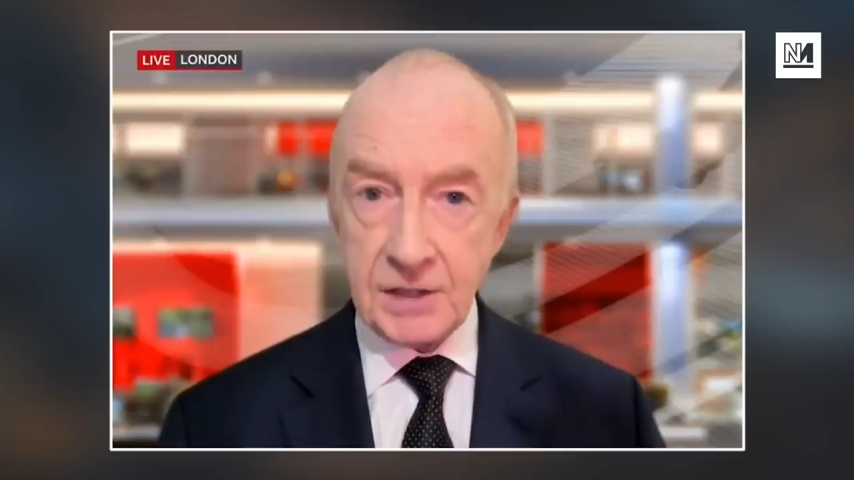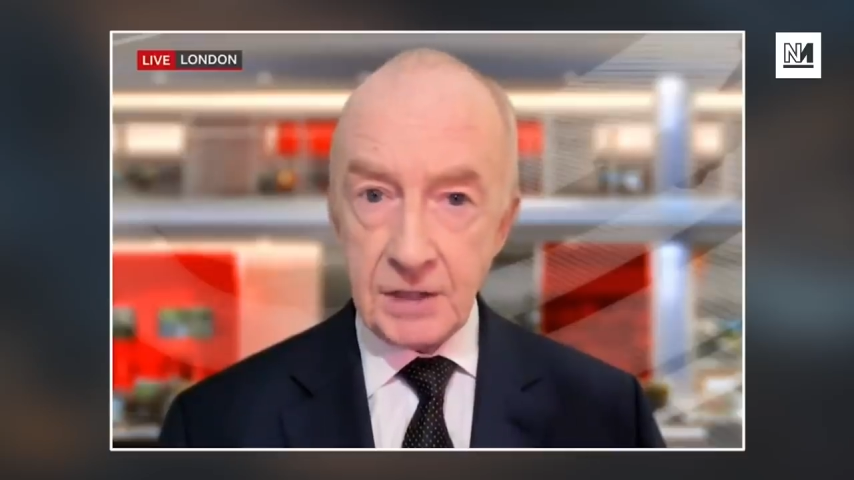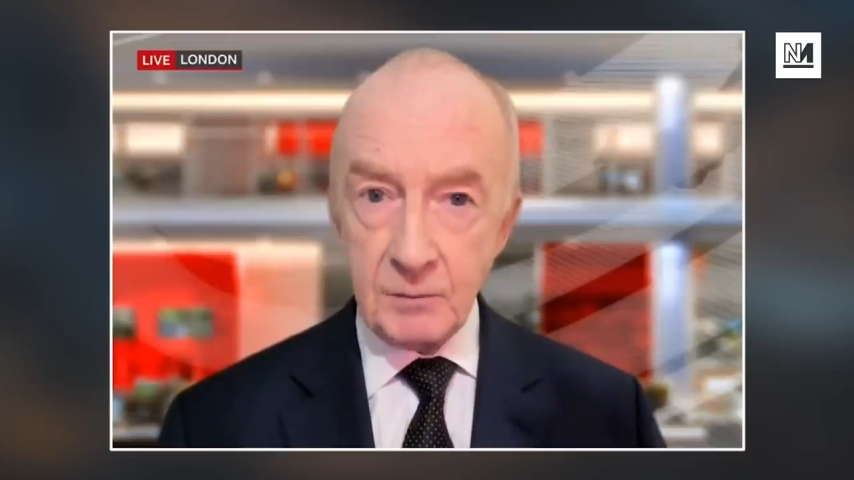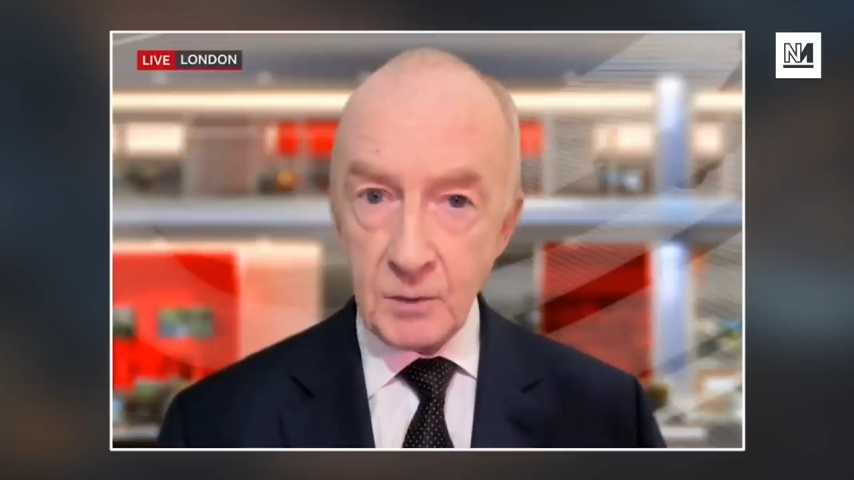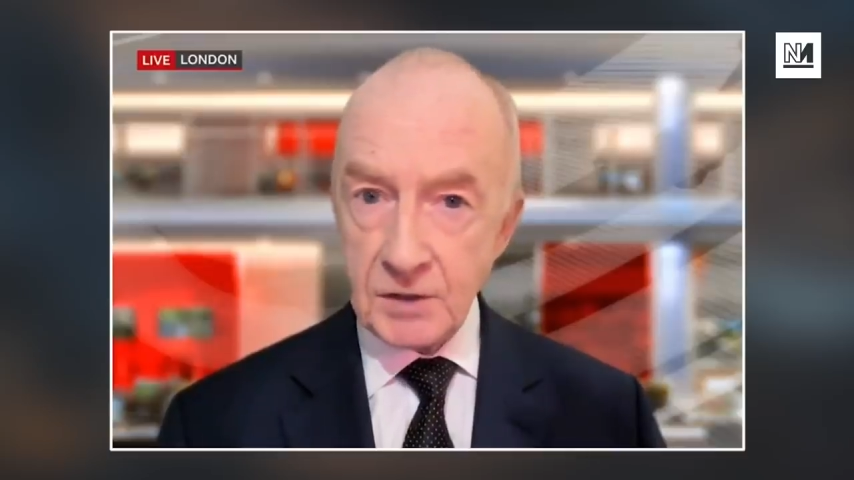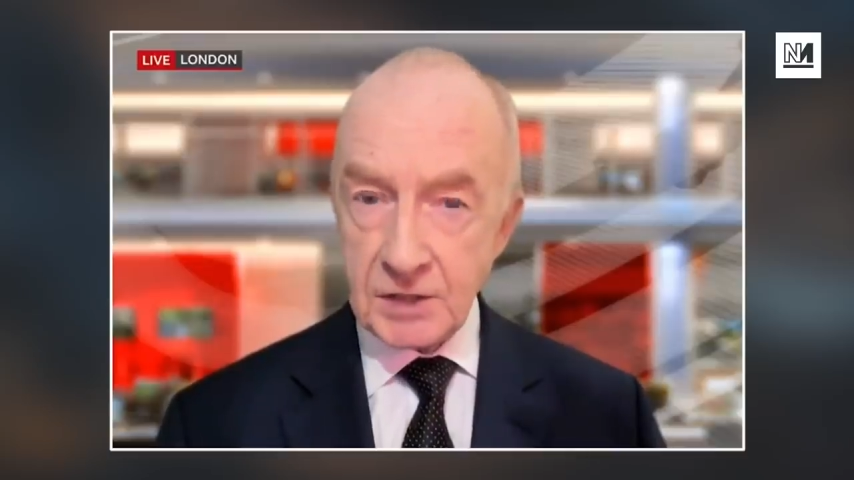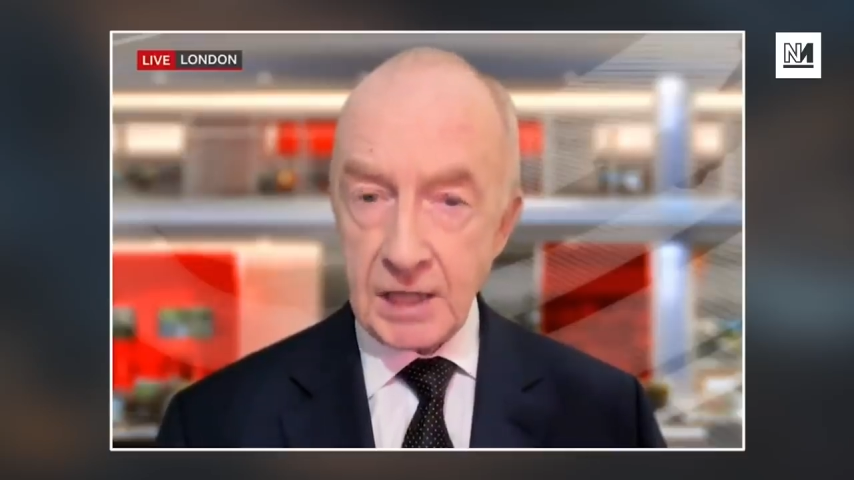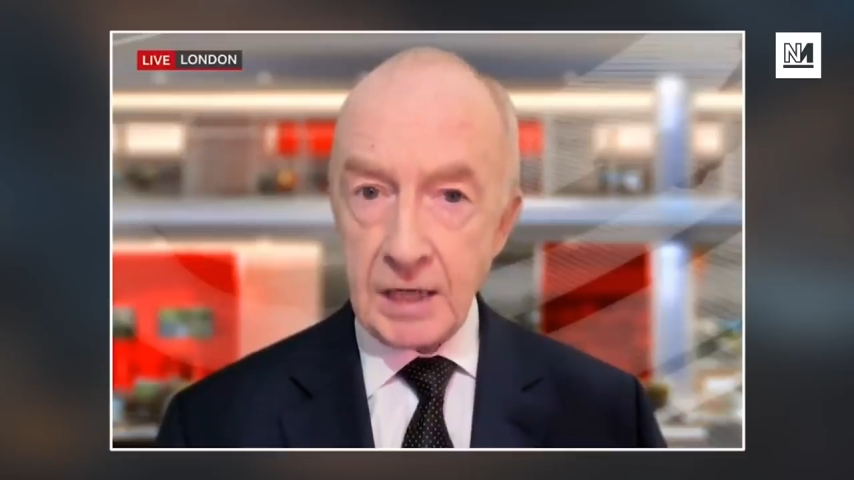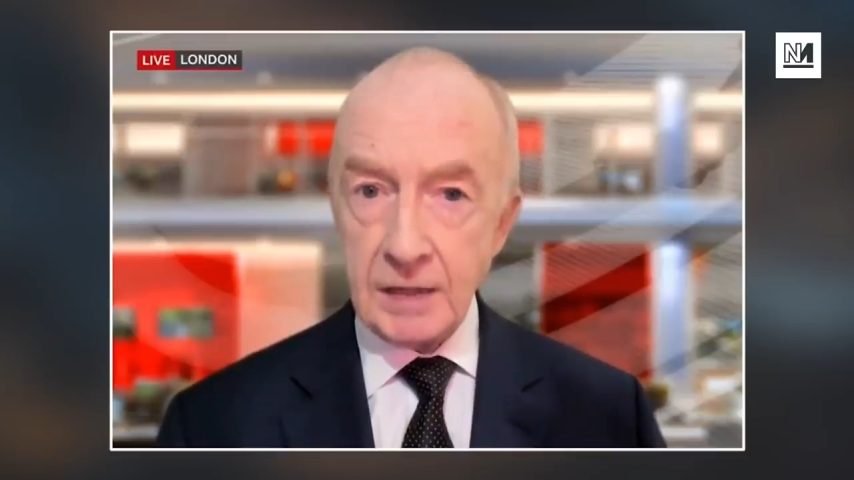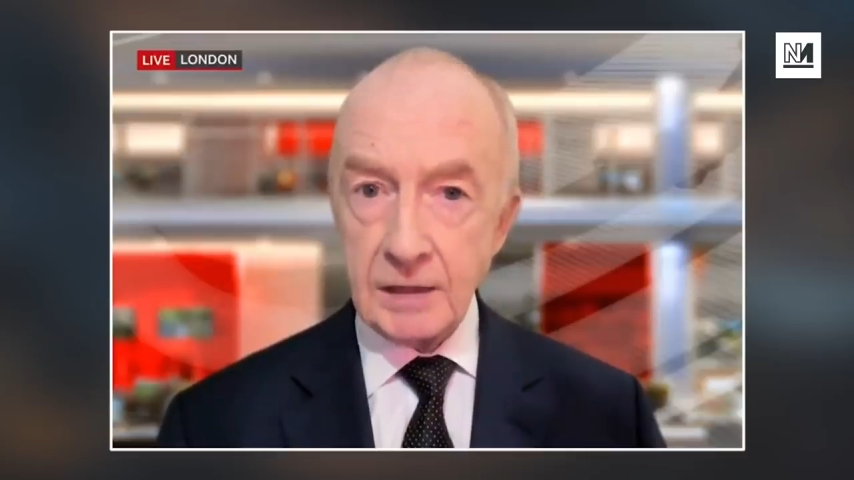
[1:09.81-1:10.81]
they would
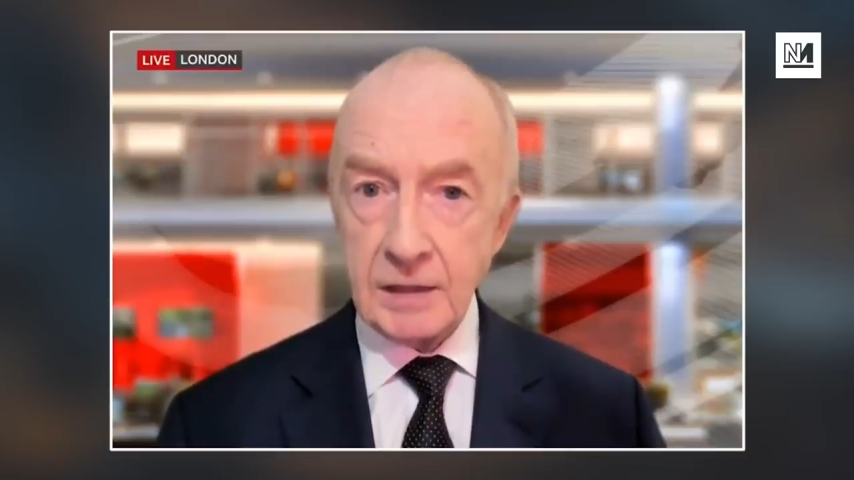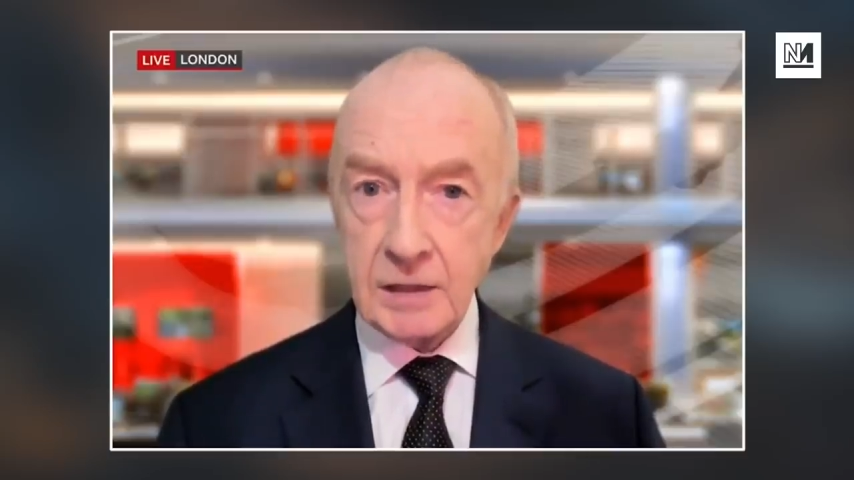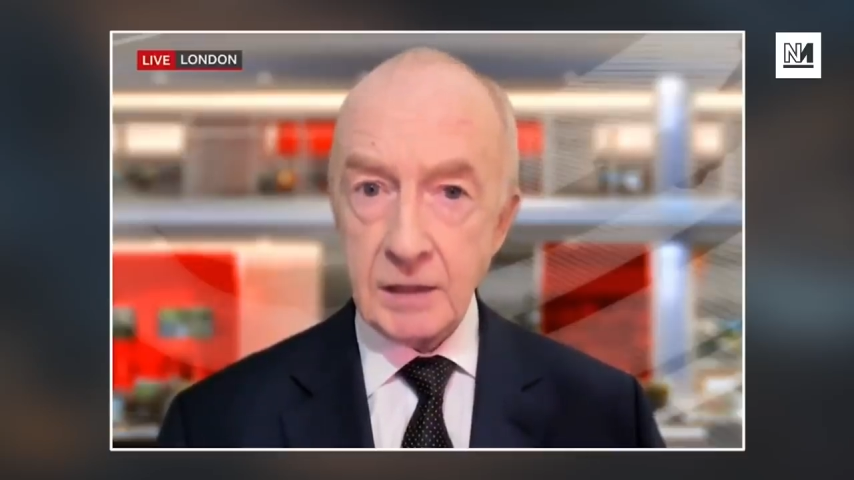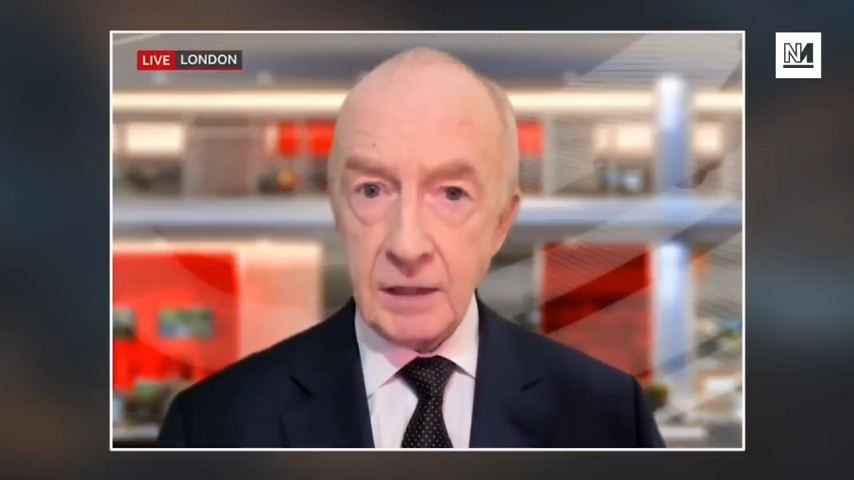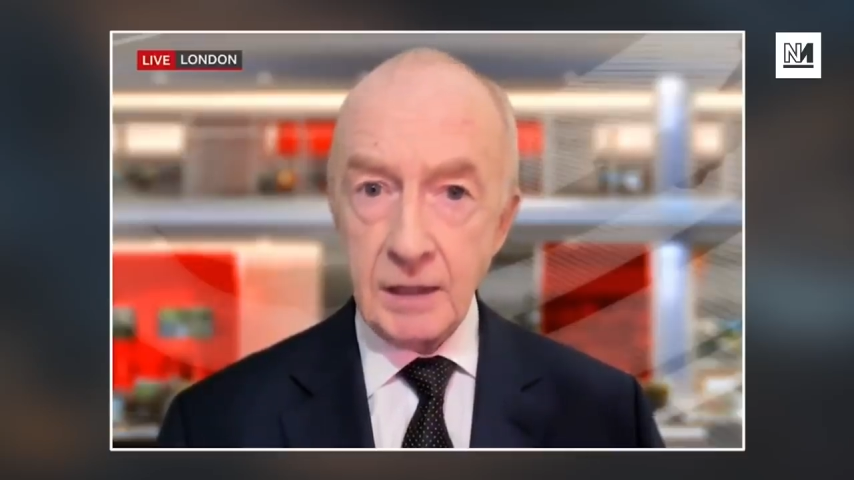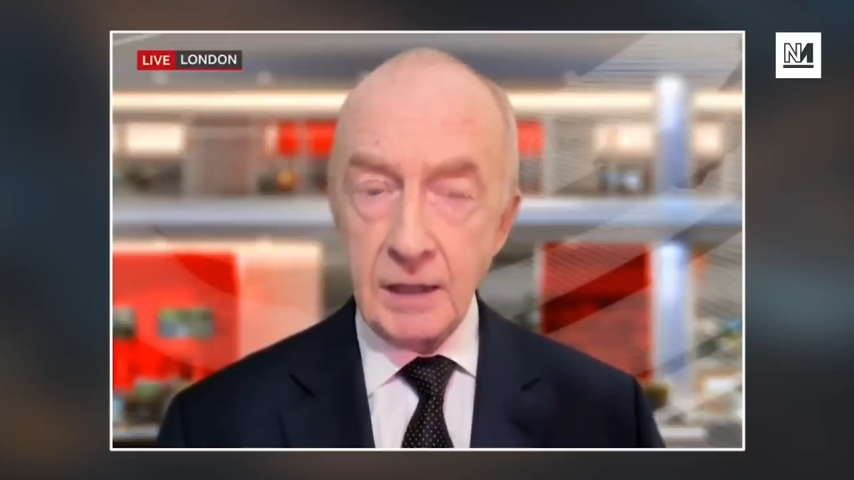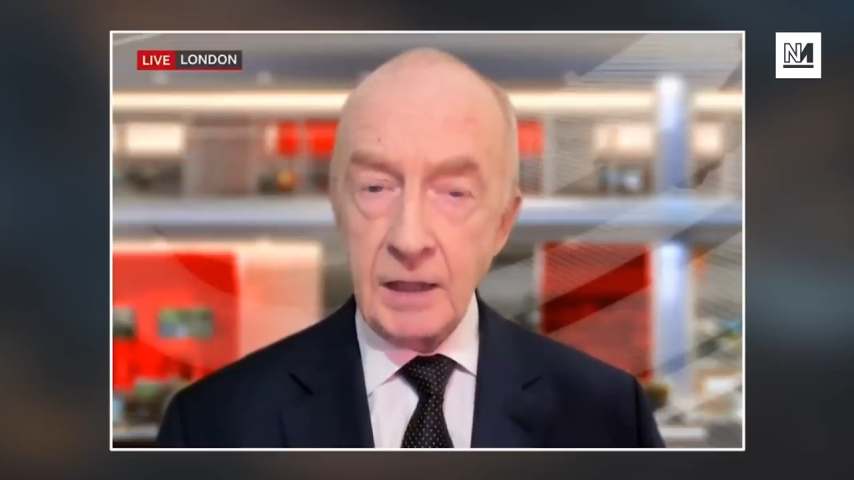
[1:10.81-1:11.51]
say that uh,